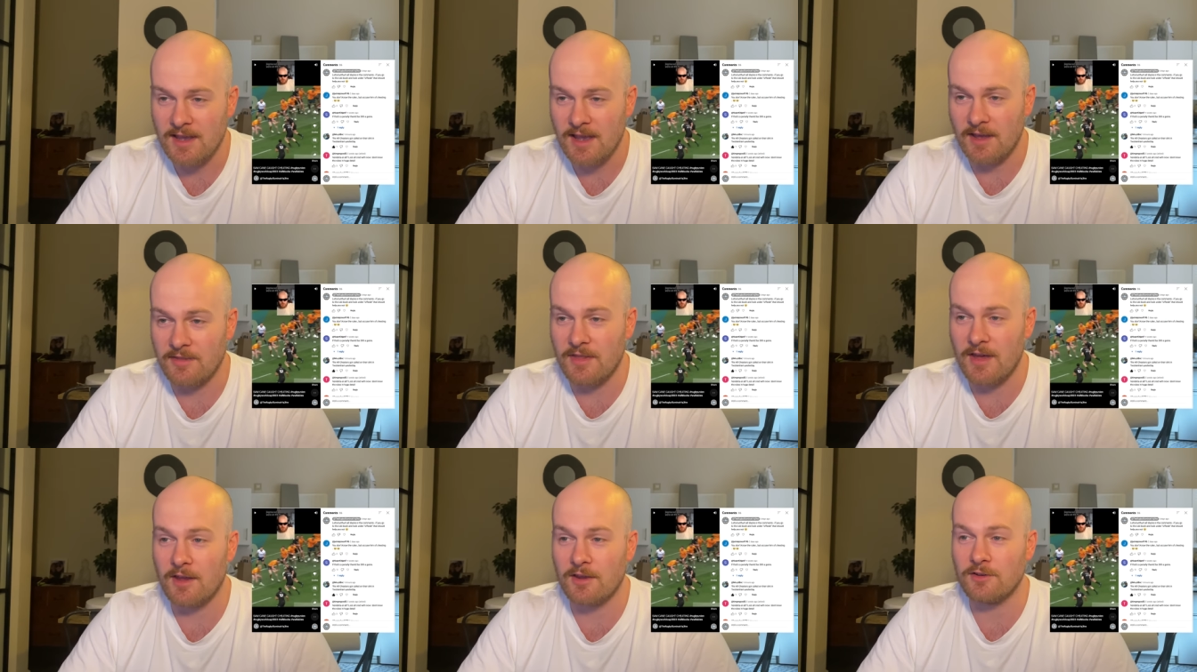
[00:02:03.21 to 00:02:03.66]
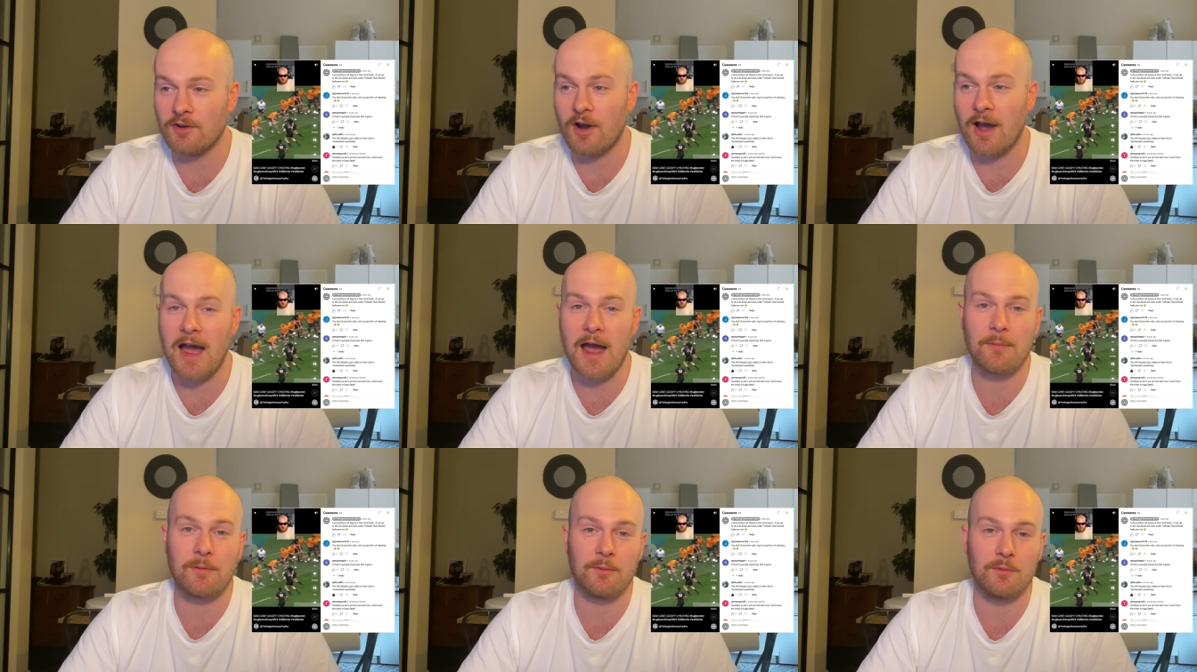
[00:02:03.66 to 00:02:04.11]
and they're
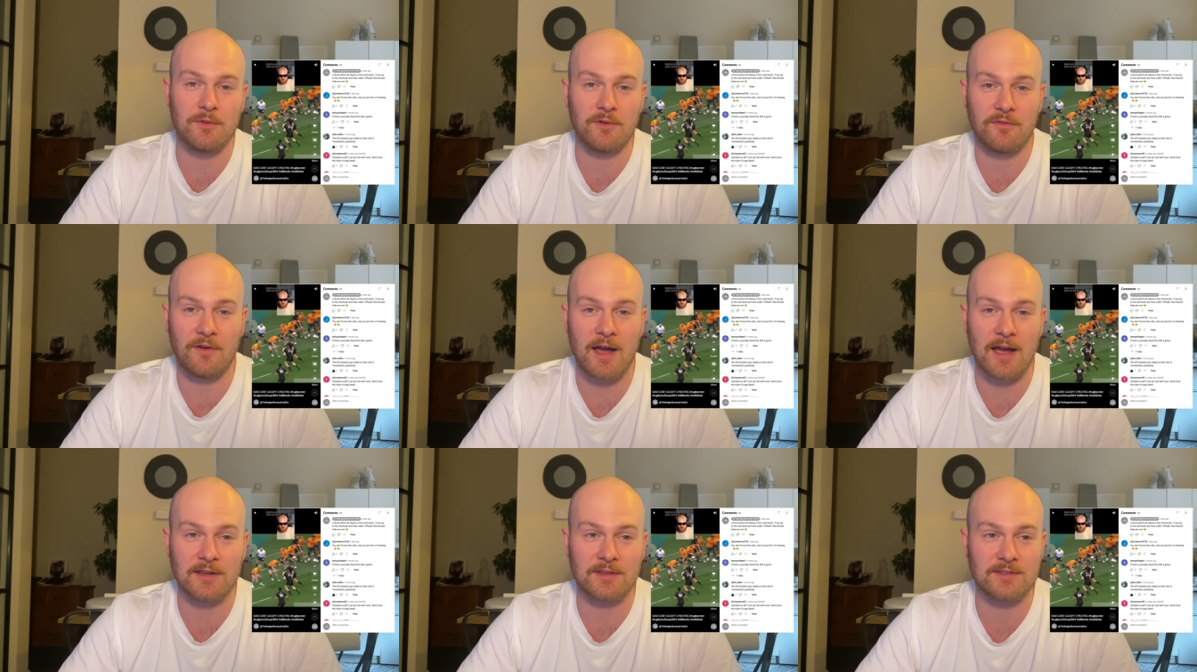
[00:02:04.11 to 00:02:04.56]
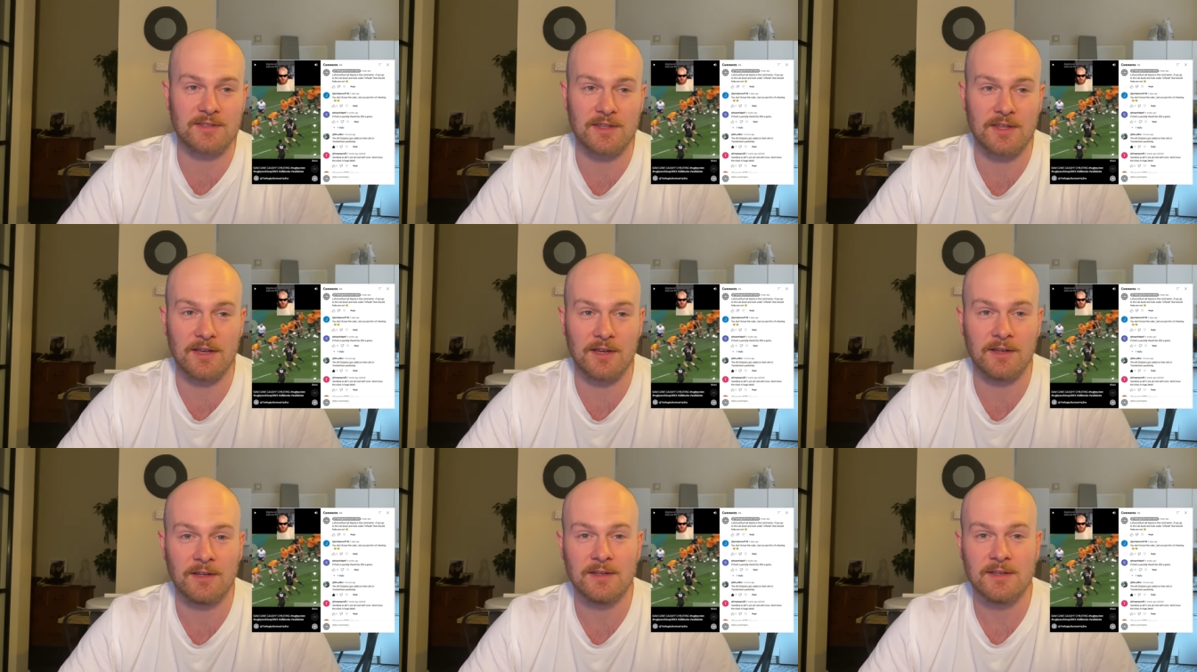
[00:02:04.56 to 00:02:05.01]
not happy with the fact
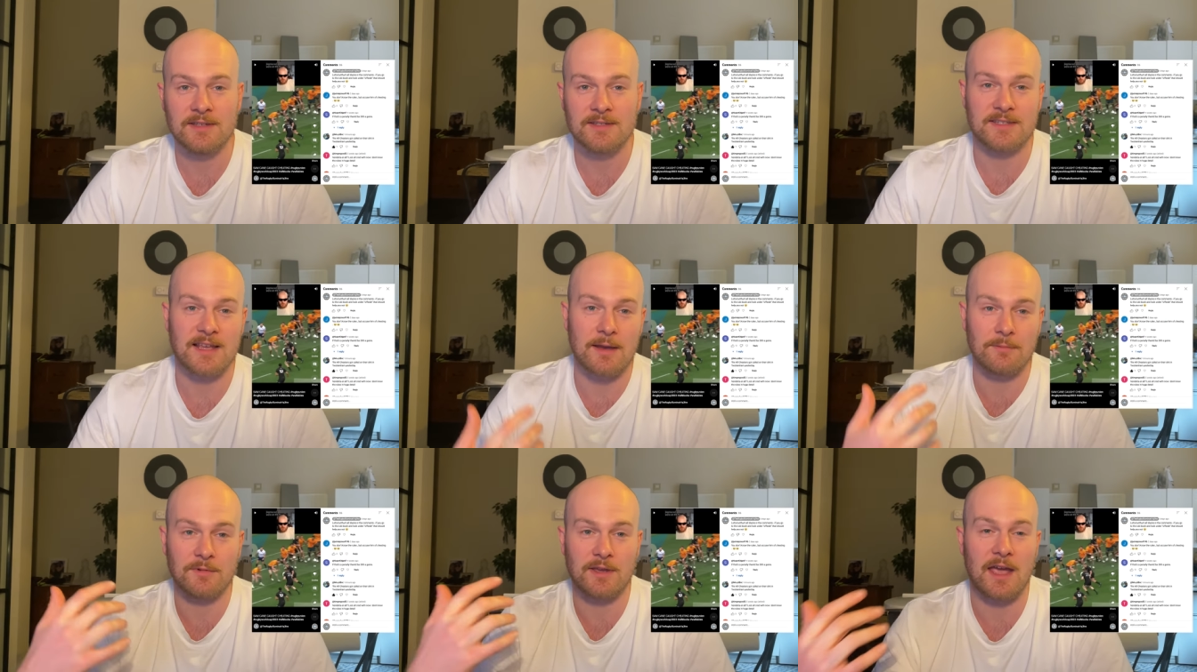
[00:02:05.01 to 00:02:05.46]
that Sam